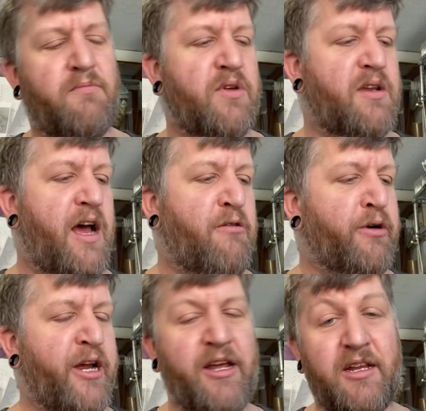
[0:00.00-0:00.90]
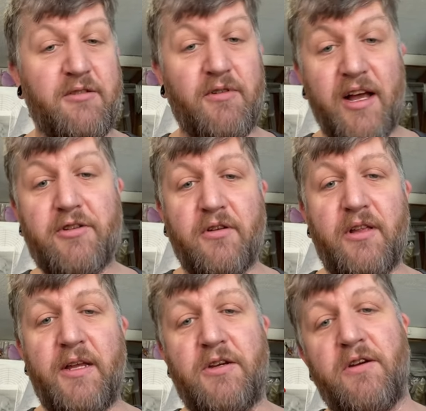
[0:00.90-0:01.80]
But now we're getting into electrical
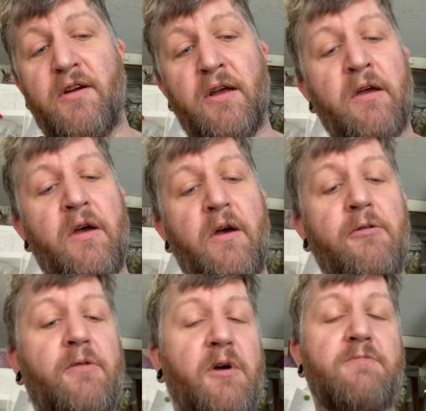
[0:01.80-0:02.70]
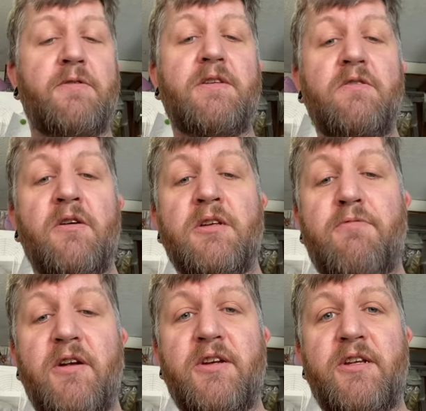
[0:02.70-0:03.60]
engineering, which I'm not supposed to do on this
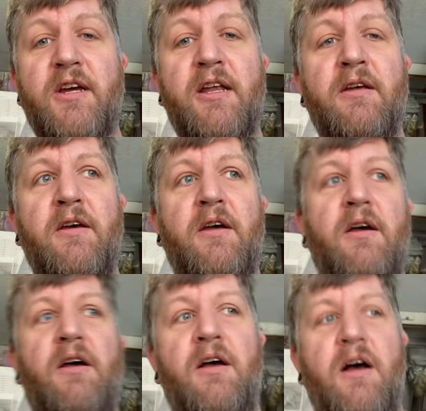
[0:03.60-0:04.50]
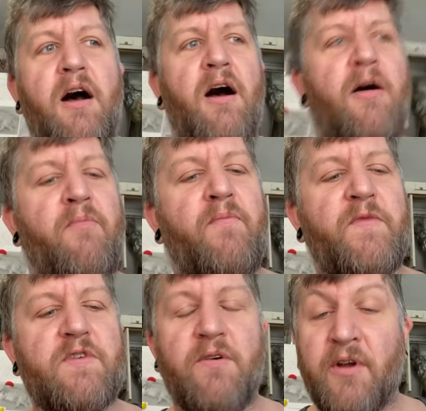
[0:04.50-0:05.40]
project yet.
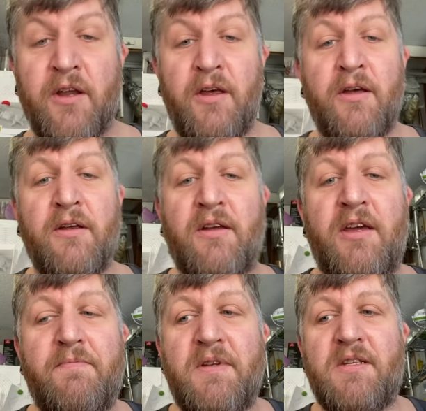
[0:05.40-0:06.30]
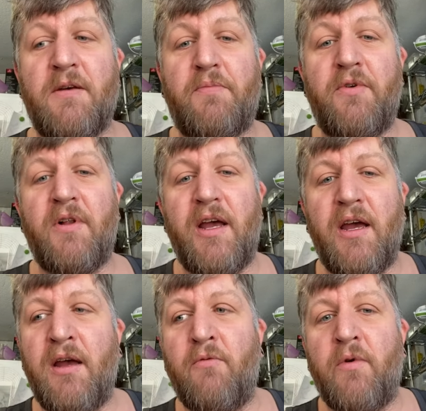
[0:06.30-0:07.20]
So we're gonna keep it simple
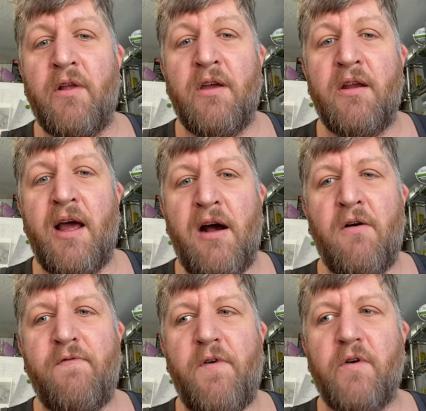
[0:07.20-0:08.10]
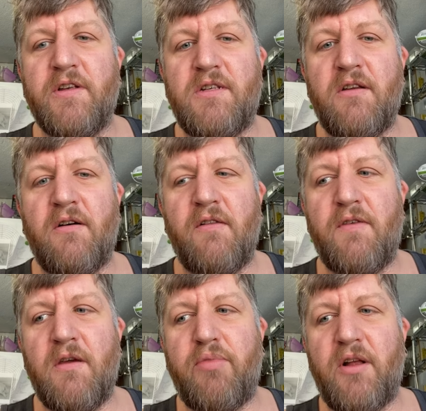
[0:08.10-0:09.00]
and really now focus in on
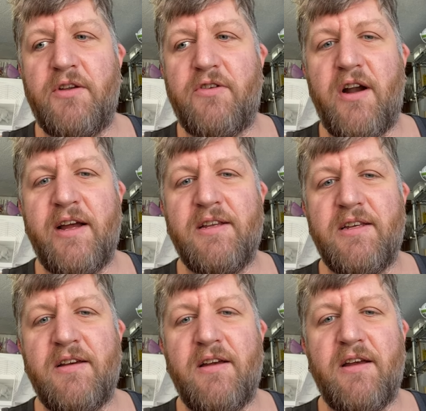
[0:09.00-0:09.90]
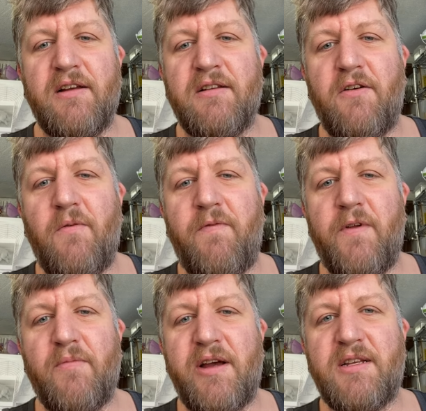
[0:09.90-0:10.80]
the plunger idea, and
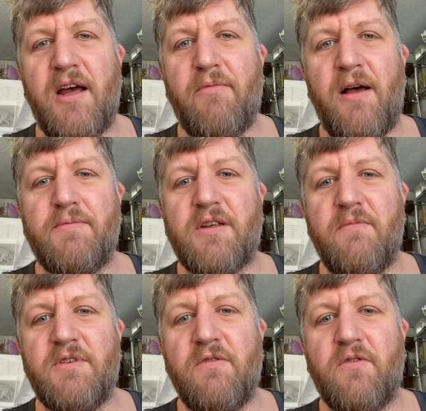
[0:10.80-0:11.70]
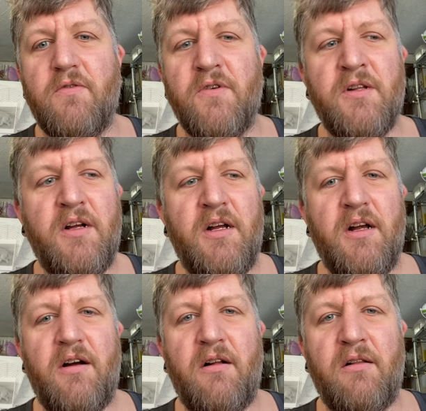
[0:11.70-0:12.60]
hopefully my time lapse comes out cool.
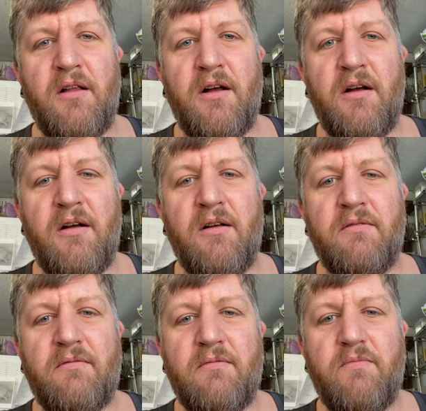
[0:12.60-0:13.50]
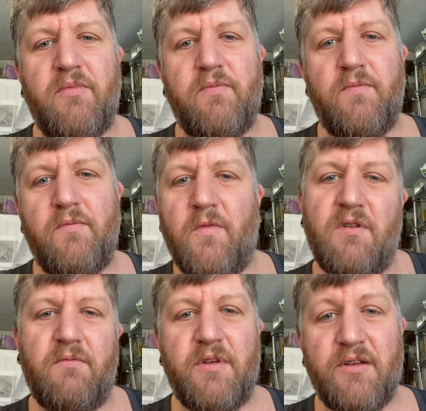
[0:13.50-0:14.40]
Well,
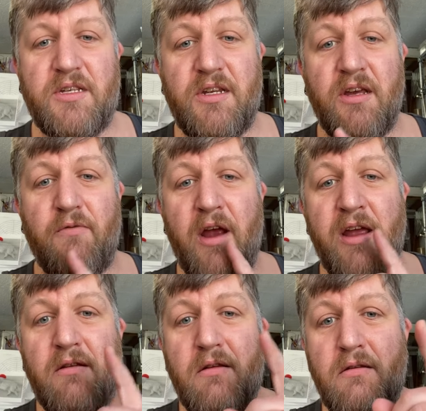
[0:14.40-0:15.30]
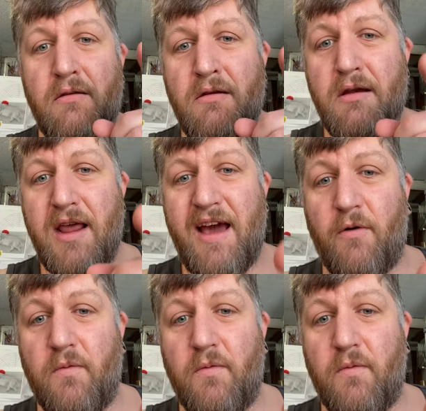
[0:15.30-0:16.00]
you'll see it right now.